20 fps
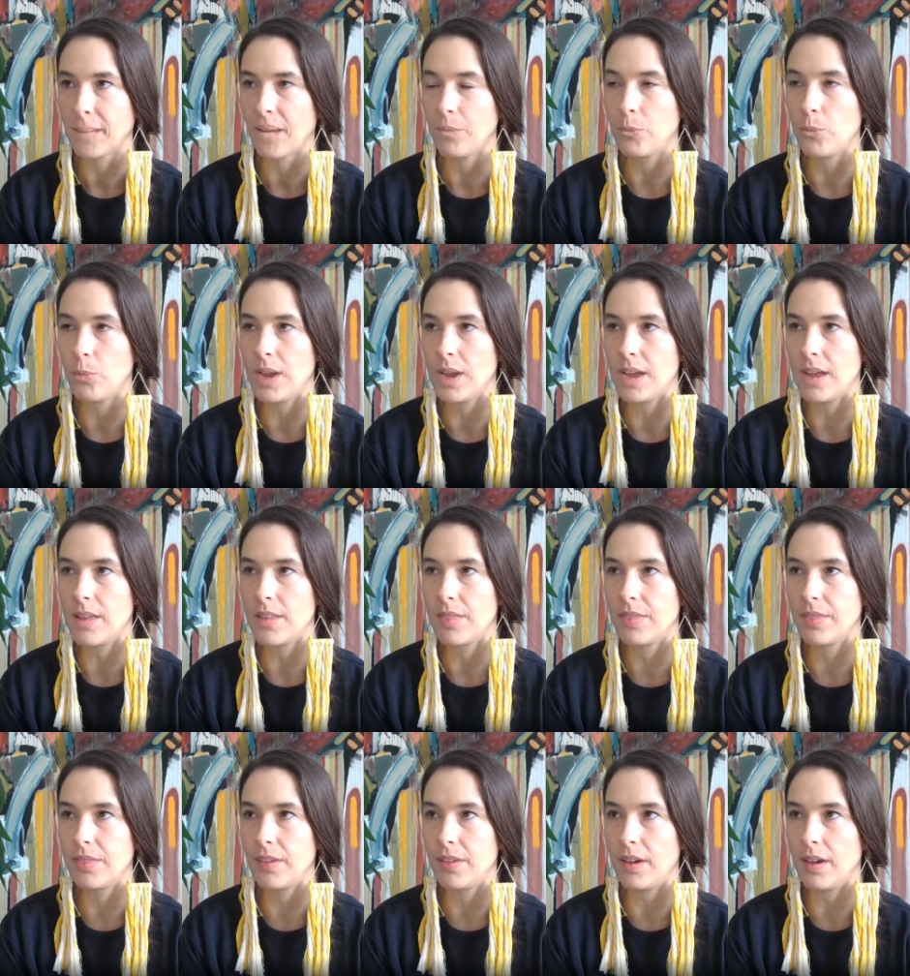with
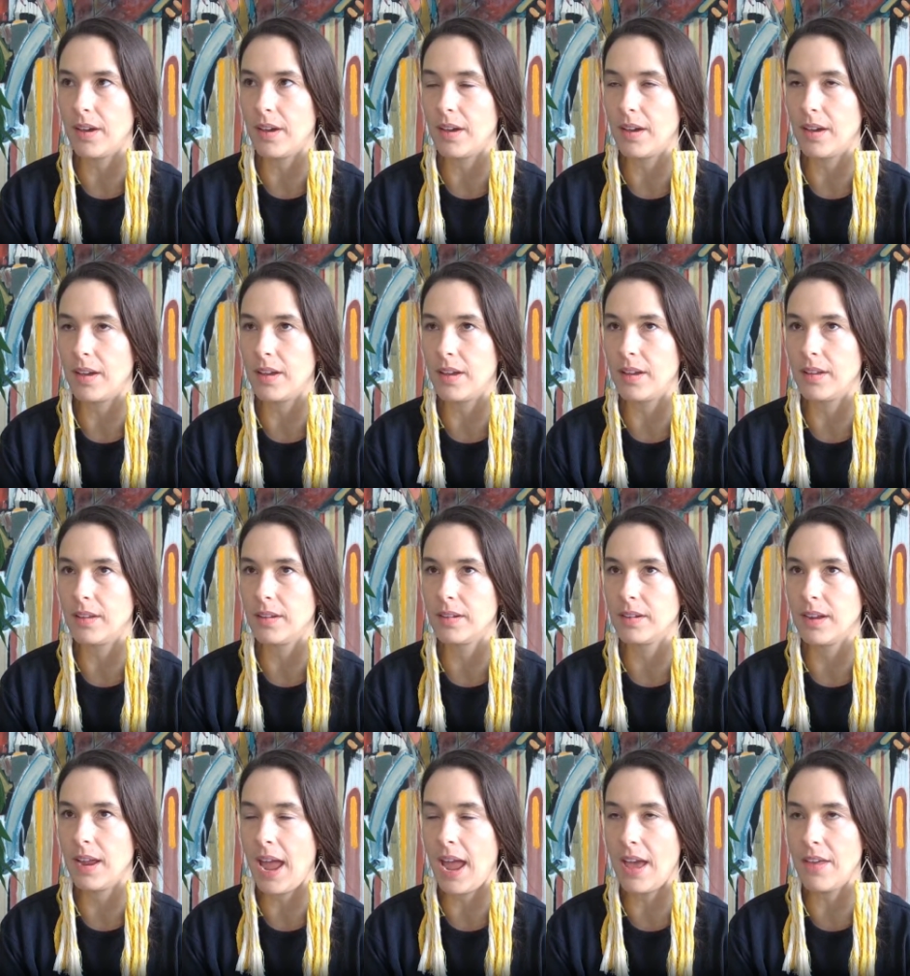uh,
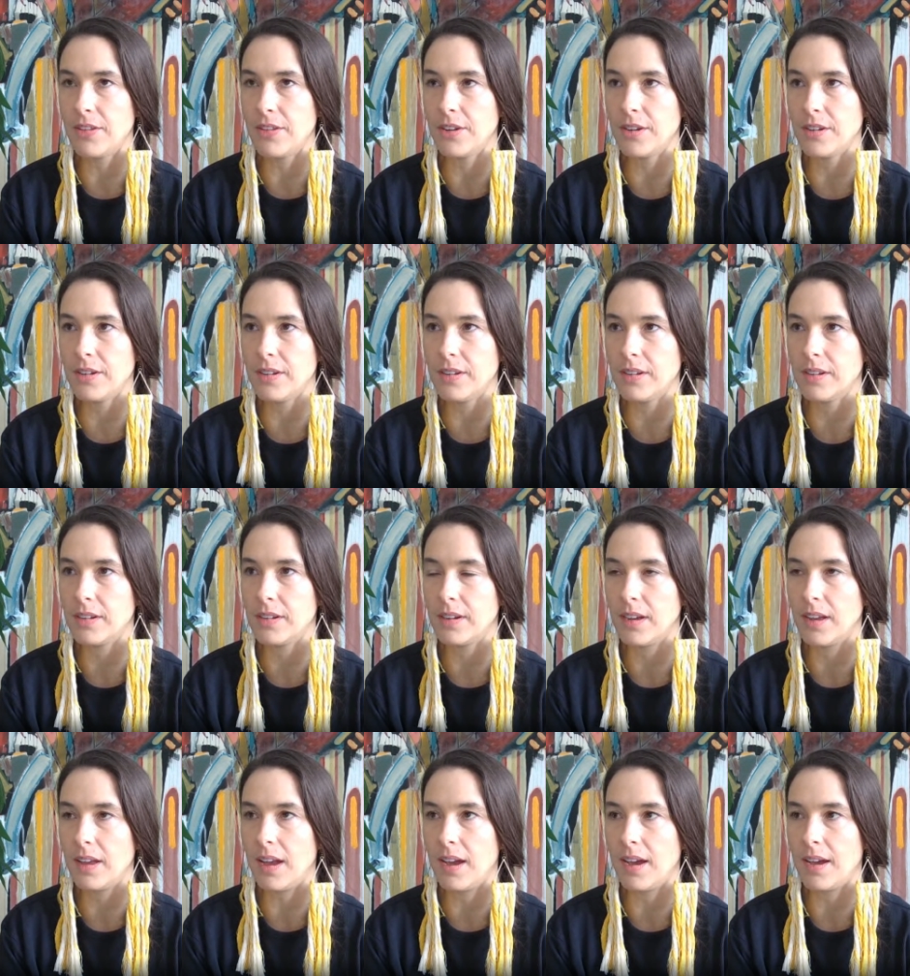heather
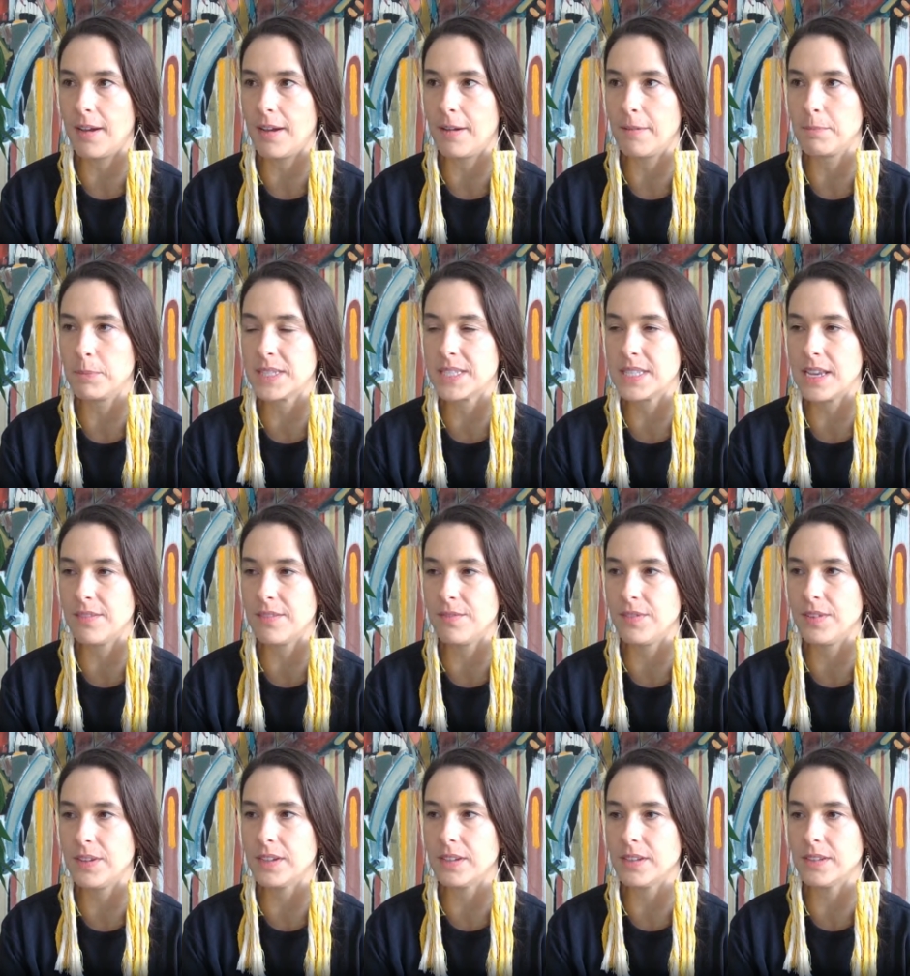um,
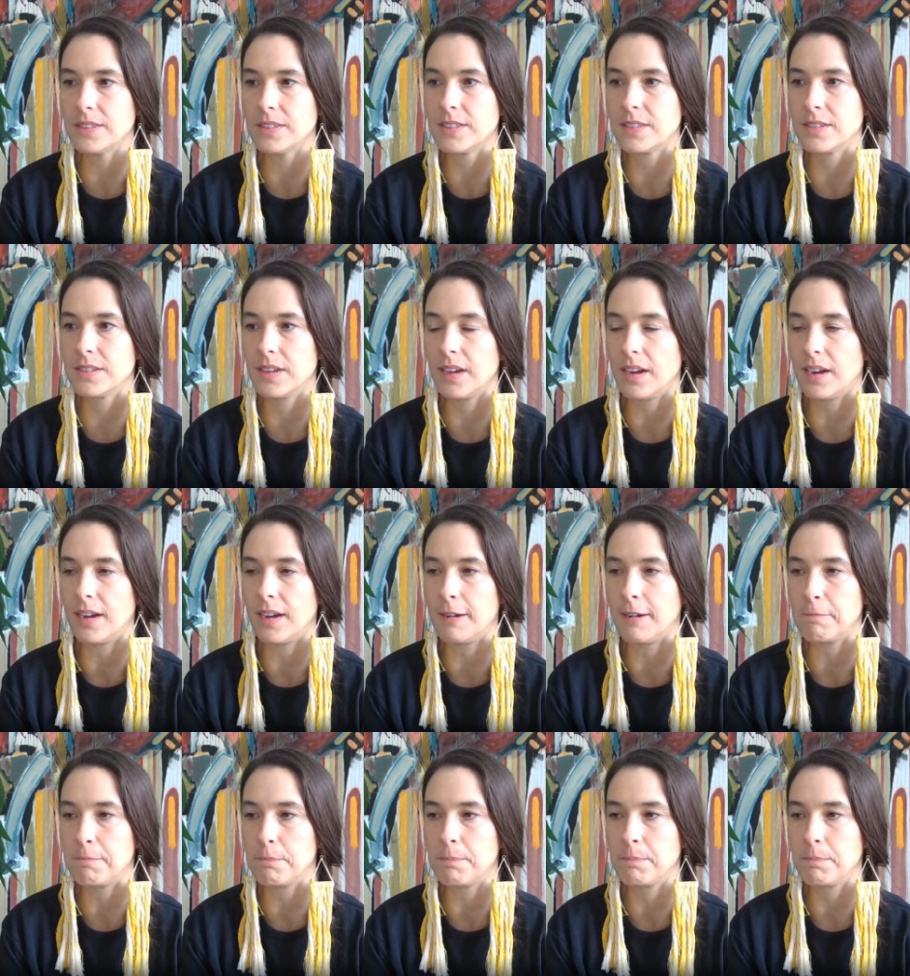sinfield
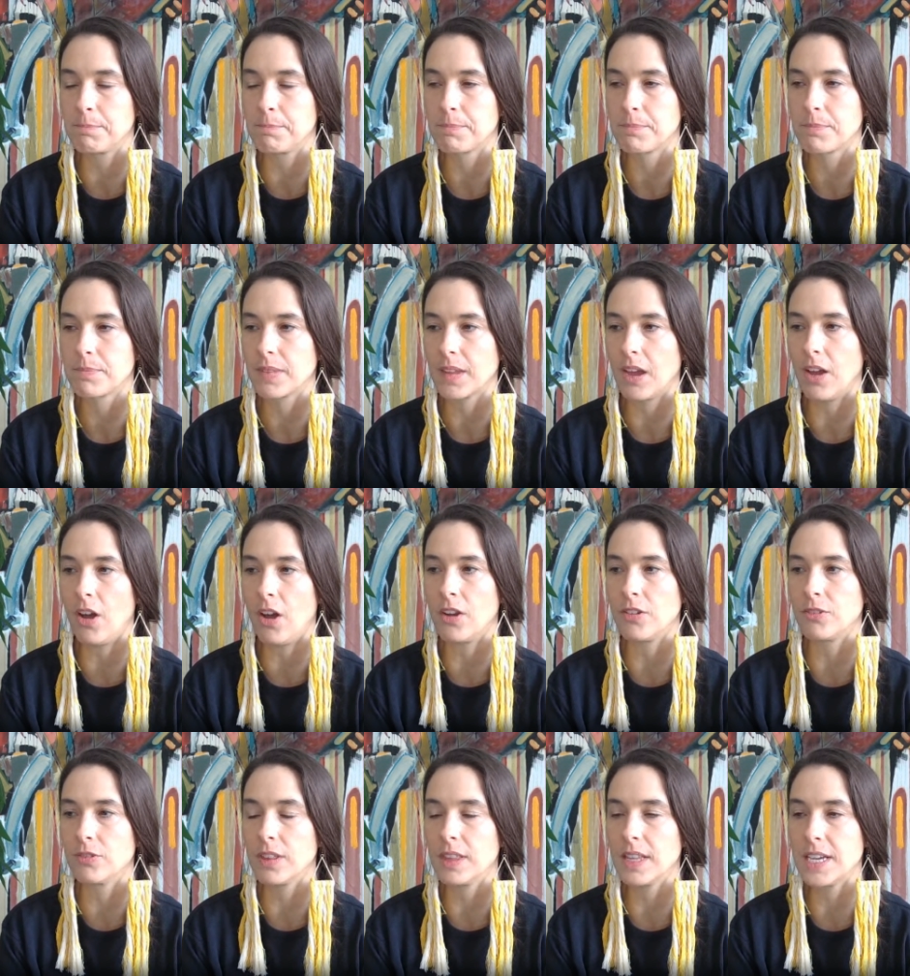um,
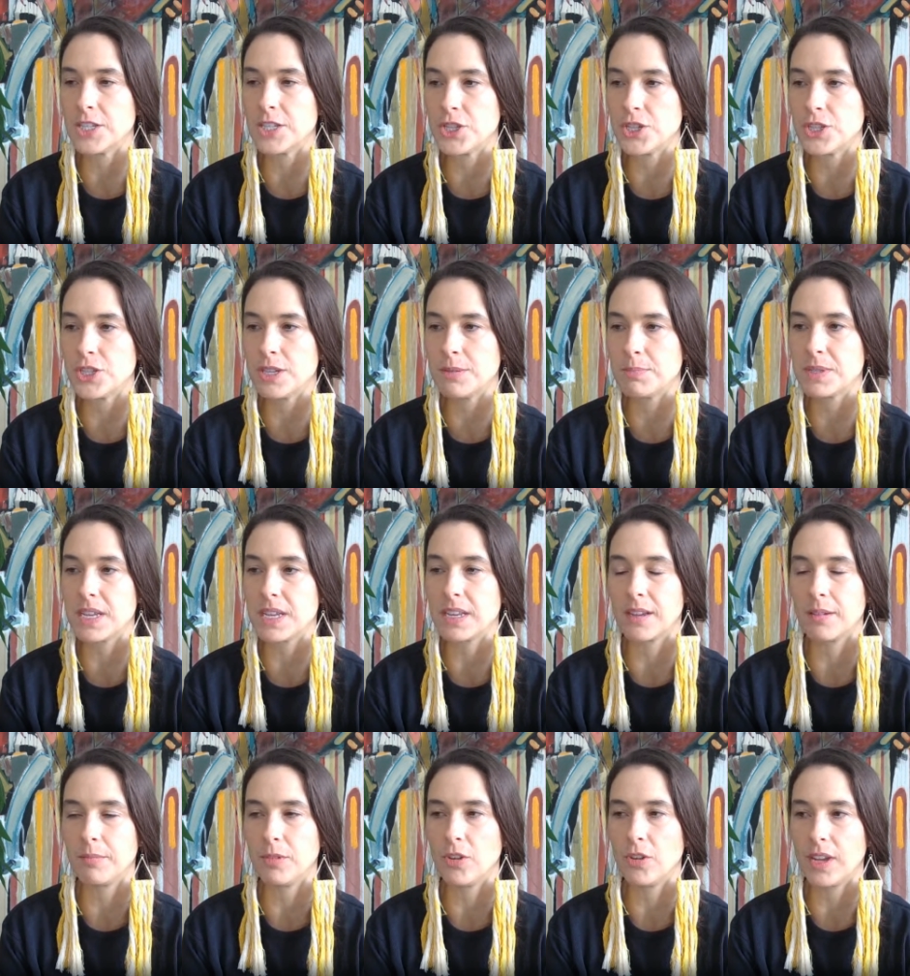on relationships and
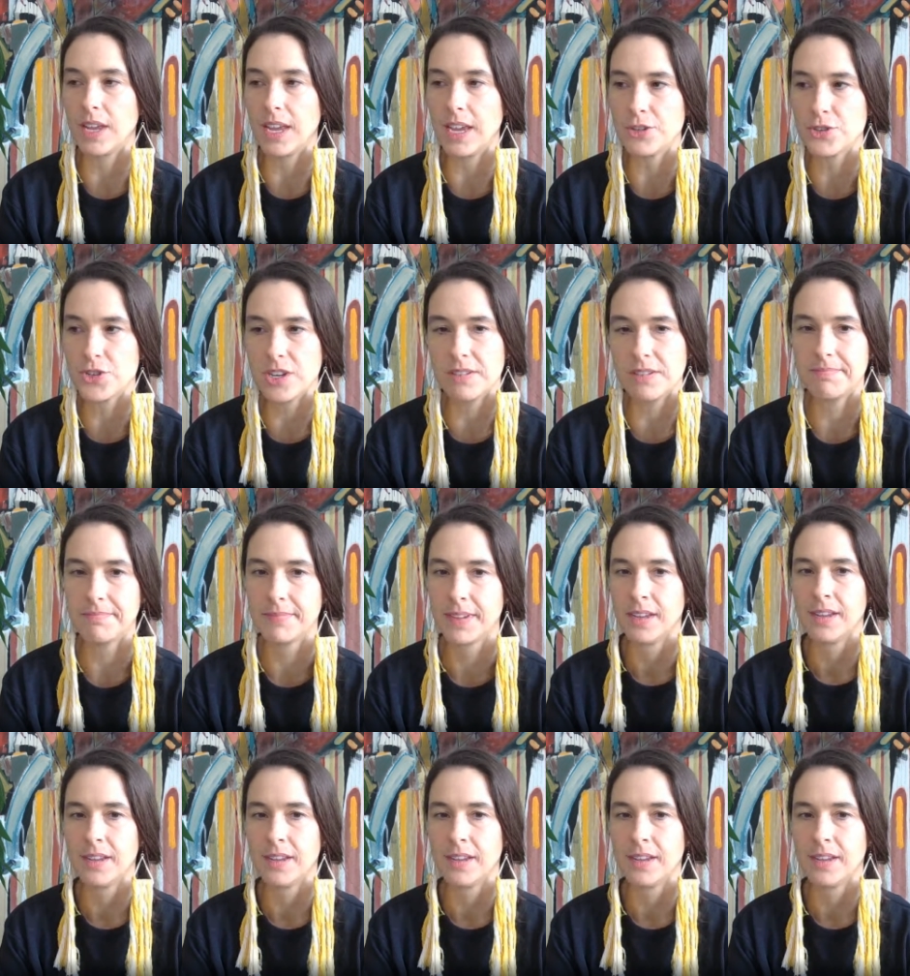communication.